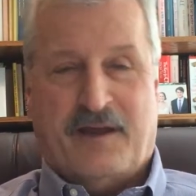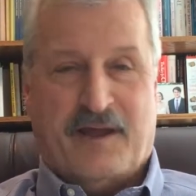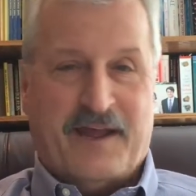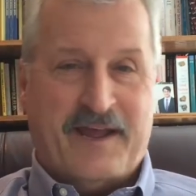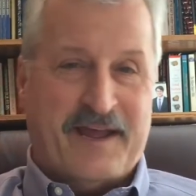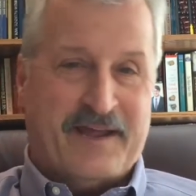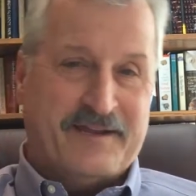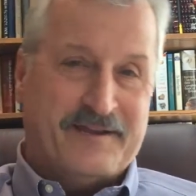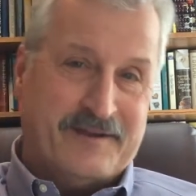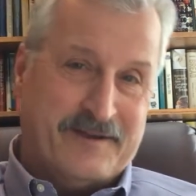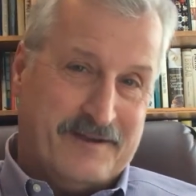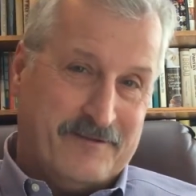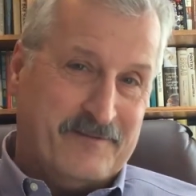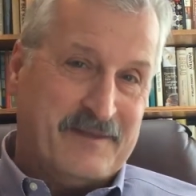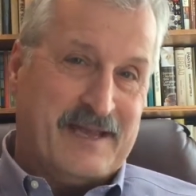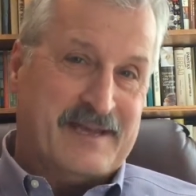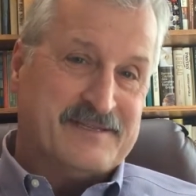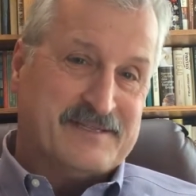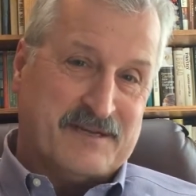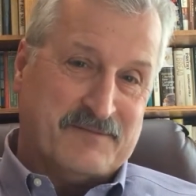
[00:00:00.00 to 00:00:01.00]
And
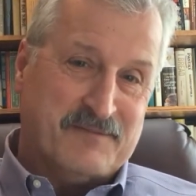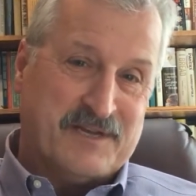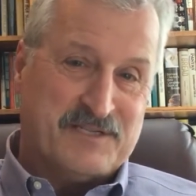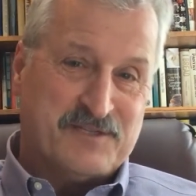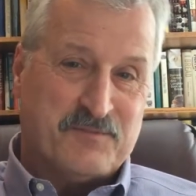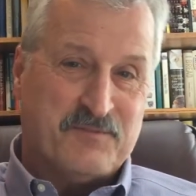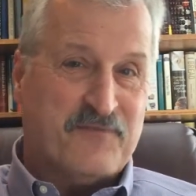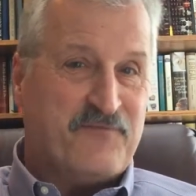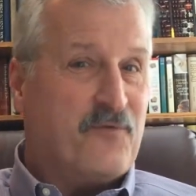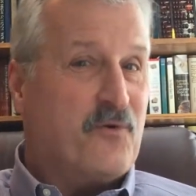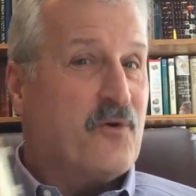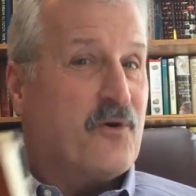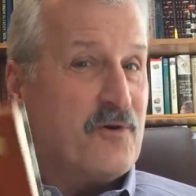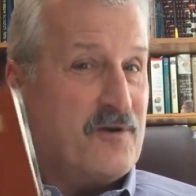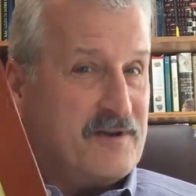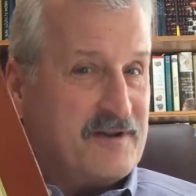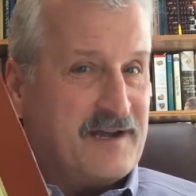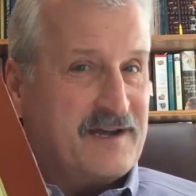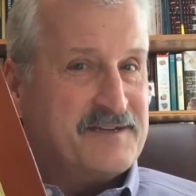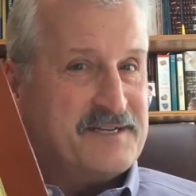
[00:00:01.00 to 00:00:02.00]
as I mentioned
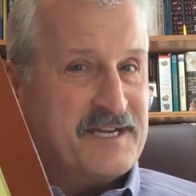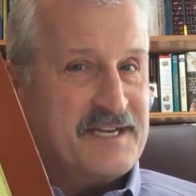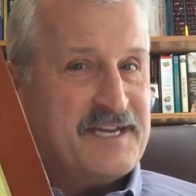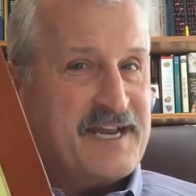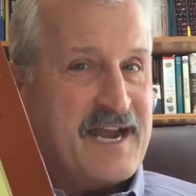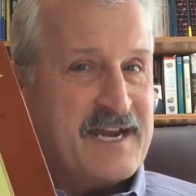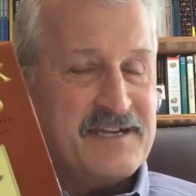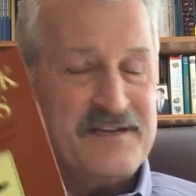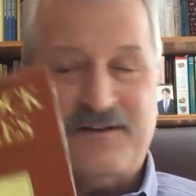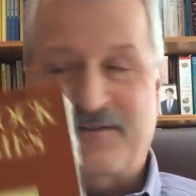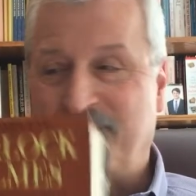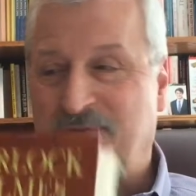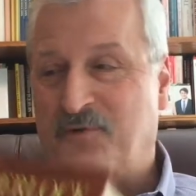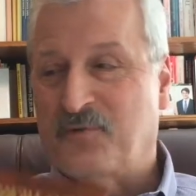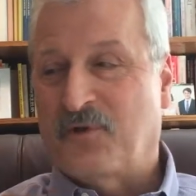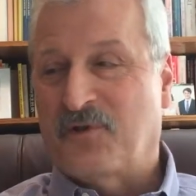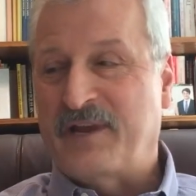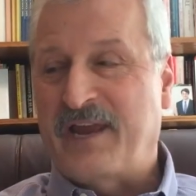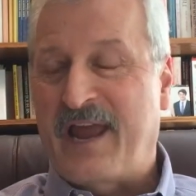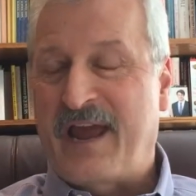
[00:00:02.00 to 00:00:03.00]
before, a detective.
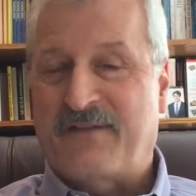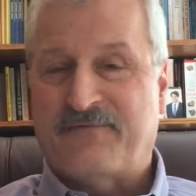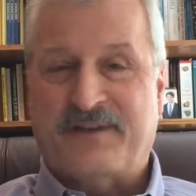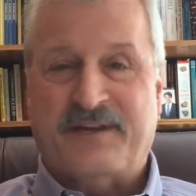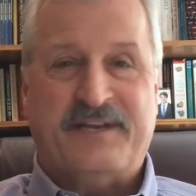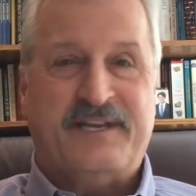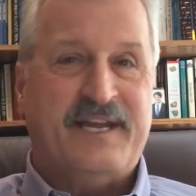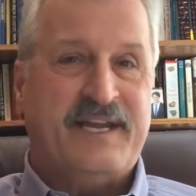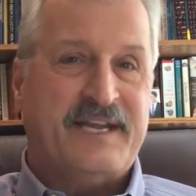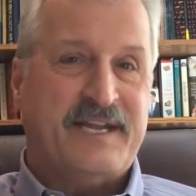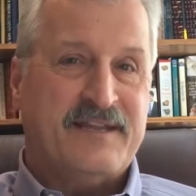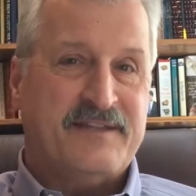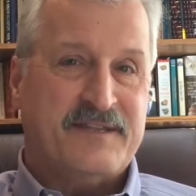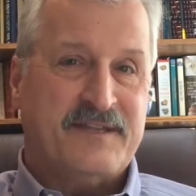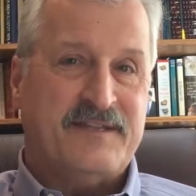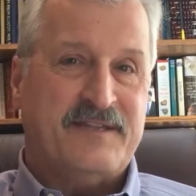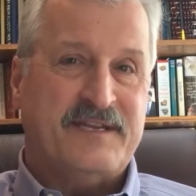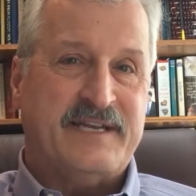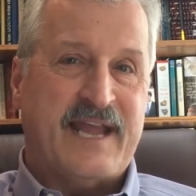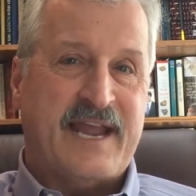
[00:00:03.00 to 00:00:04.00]
You really have to dig
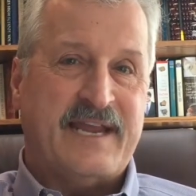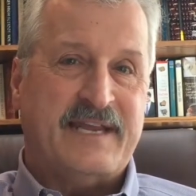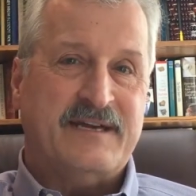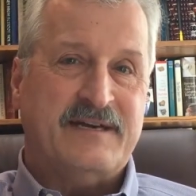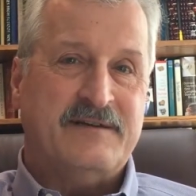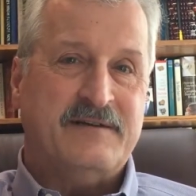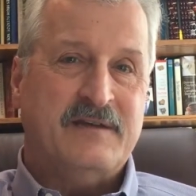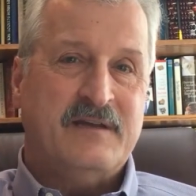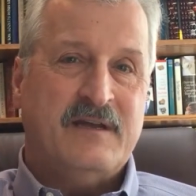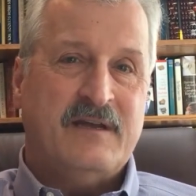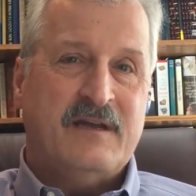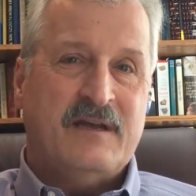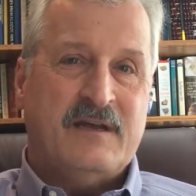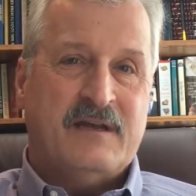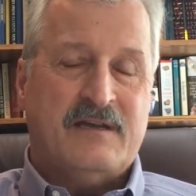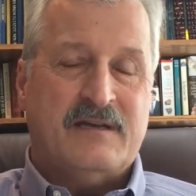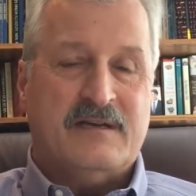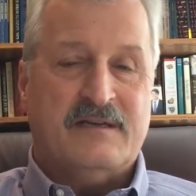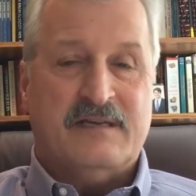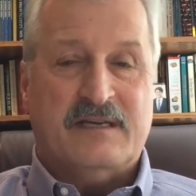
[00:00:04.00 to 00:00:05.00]
into the data
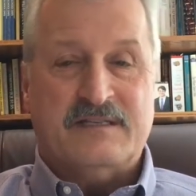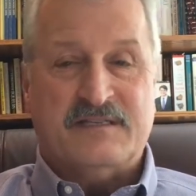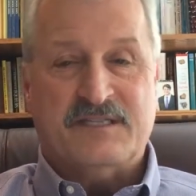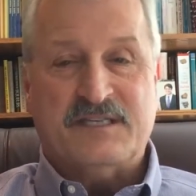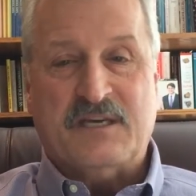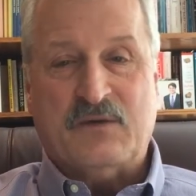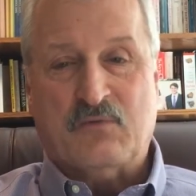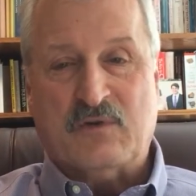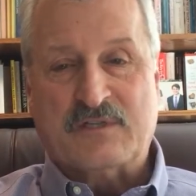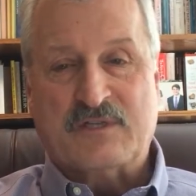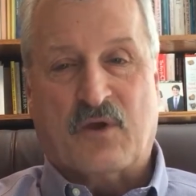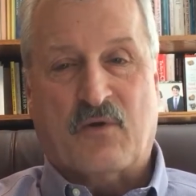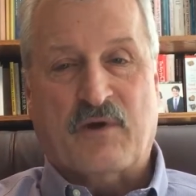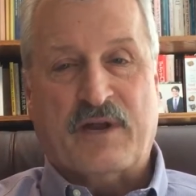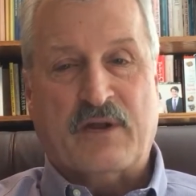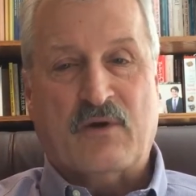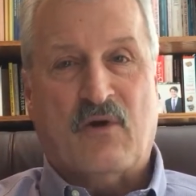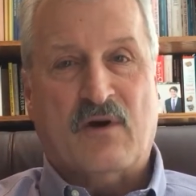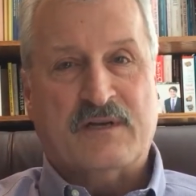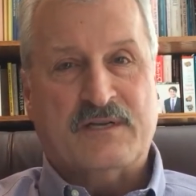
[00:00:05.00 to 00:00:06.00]
and see what's
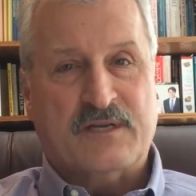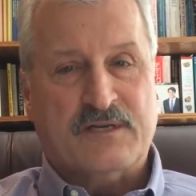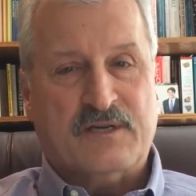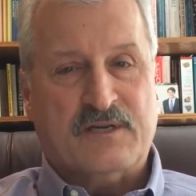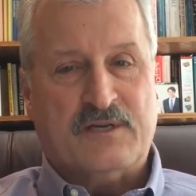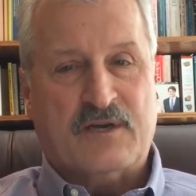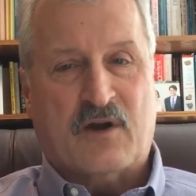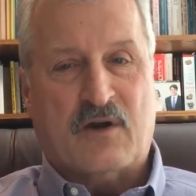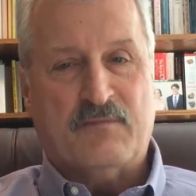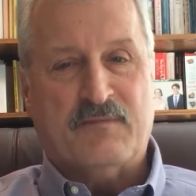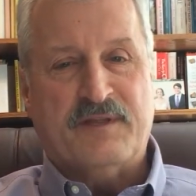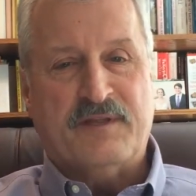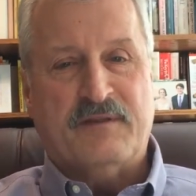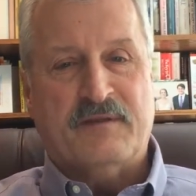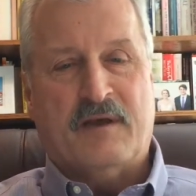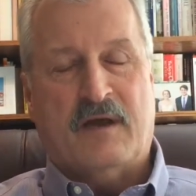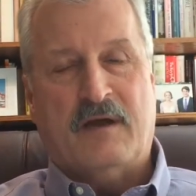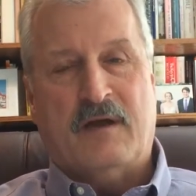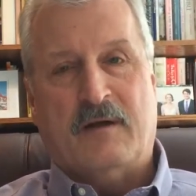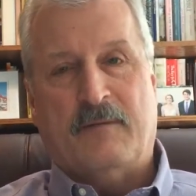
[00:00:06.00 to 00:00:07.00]
going on to
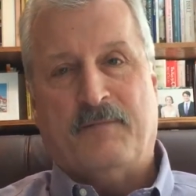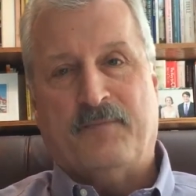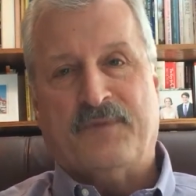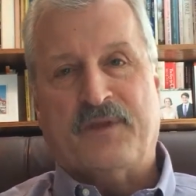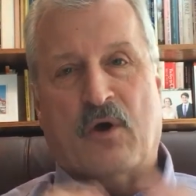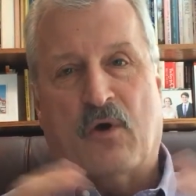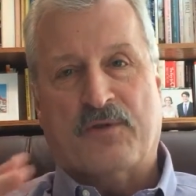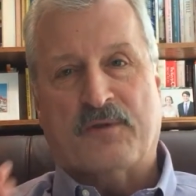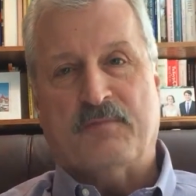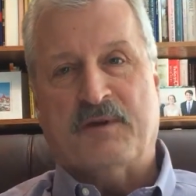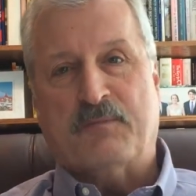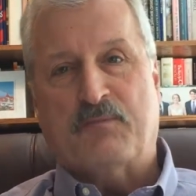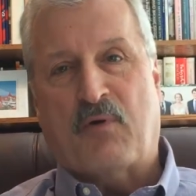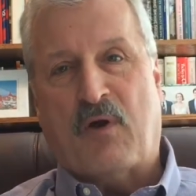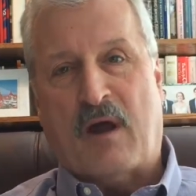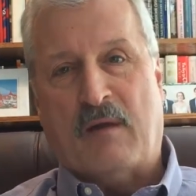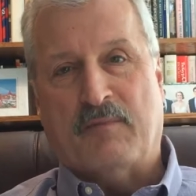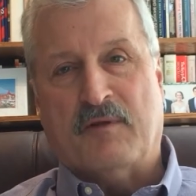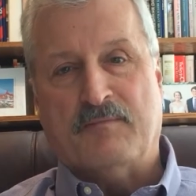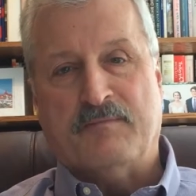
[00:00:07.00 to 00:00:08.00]
determine the ultimate
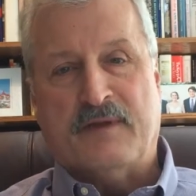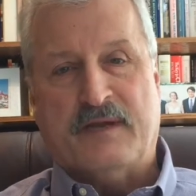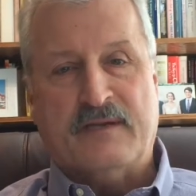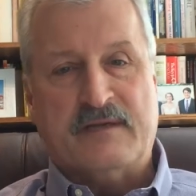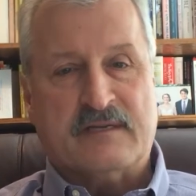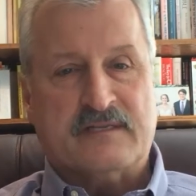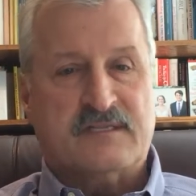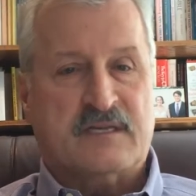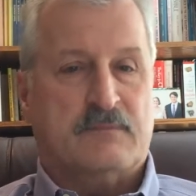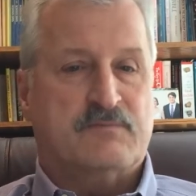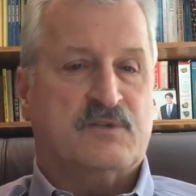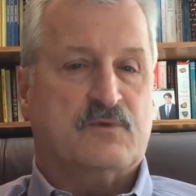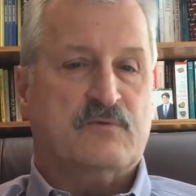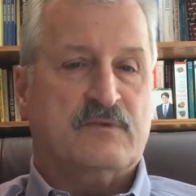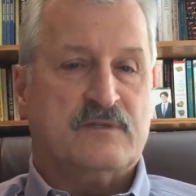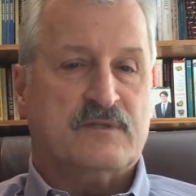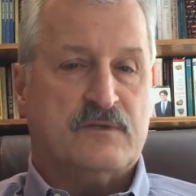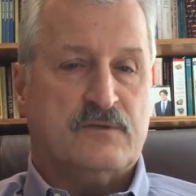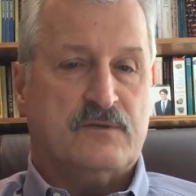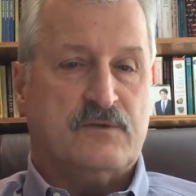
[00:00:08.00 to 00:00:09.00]
problem and the
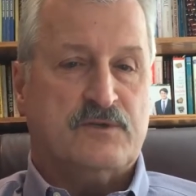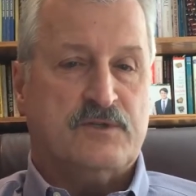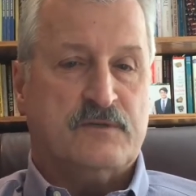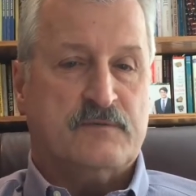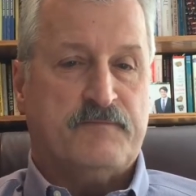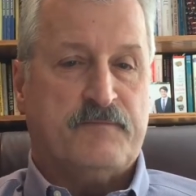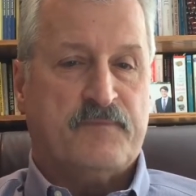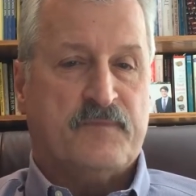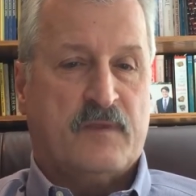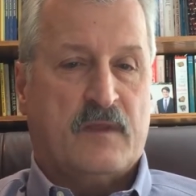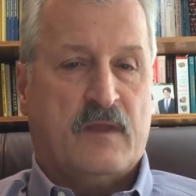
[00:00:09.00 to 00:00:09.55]
subsequent solution.